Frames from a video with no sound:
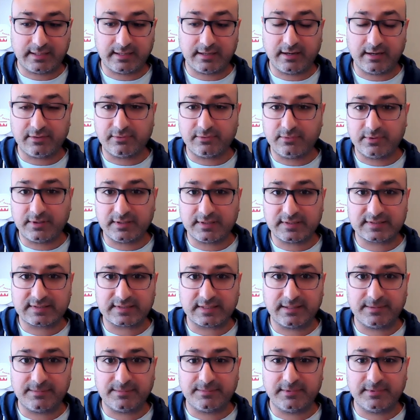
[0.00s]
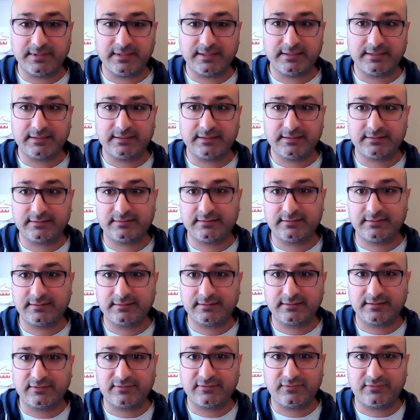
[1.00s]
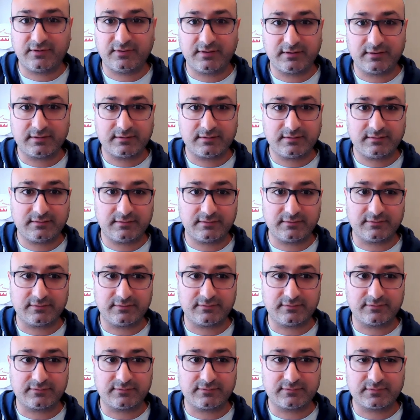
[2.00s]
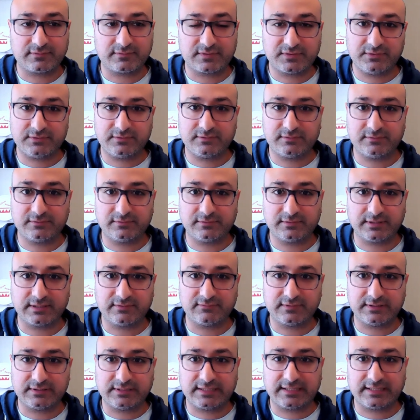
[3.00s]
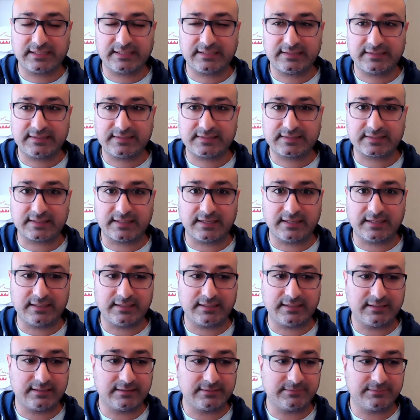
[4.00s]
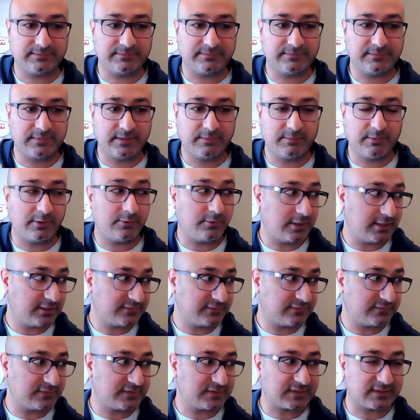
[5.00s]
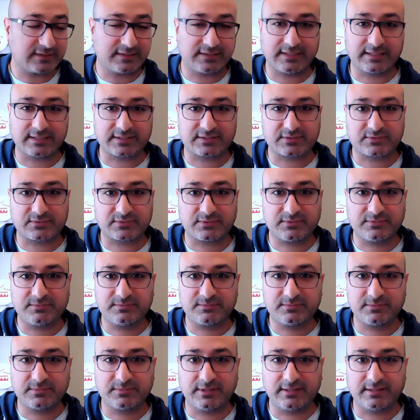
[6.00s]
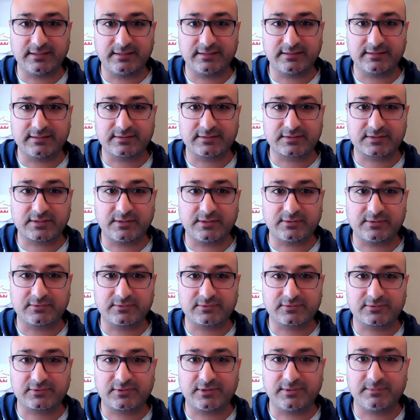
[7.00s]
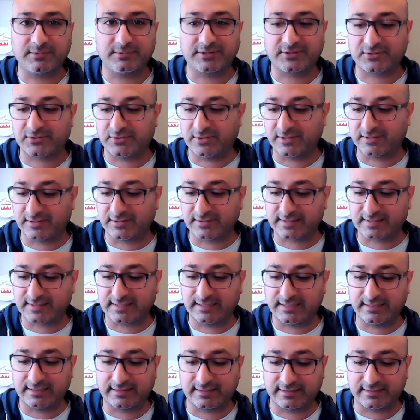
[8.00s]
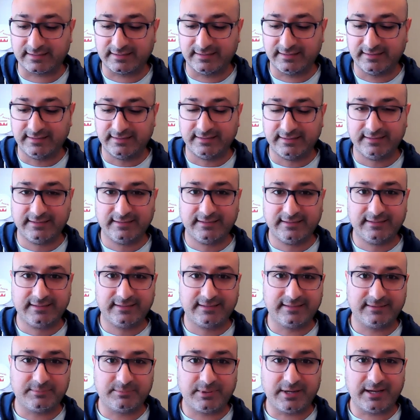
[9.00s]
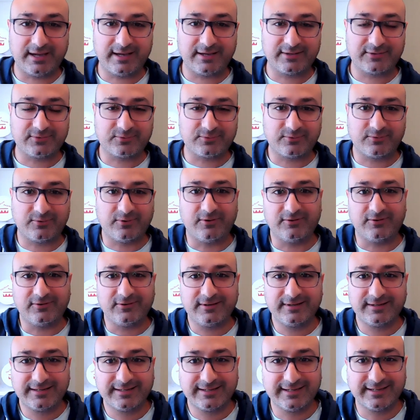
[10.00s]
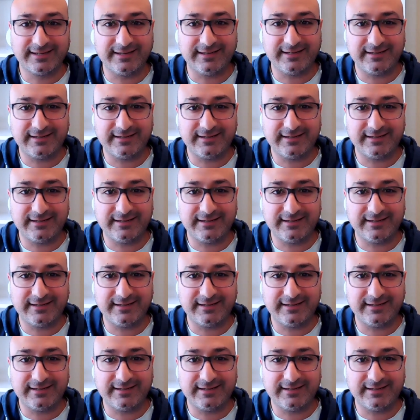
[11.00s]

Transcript: Otherwise, I'm a father of 2 lovely kids. My wife is in the next room, so I'll try and make sure I don't say anything bad or wrong.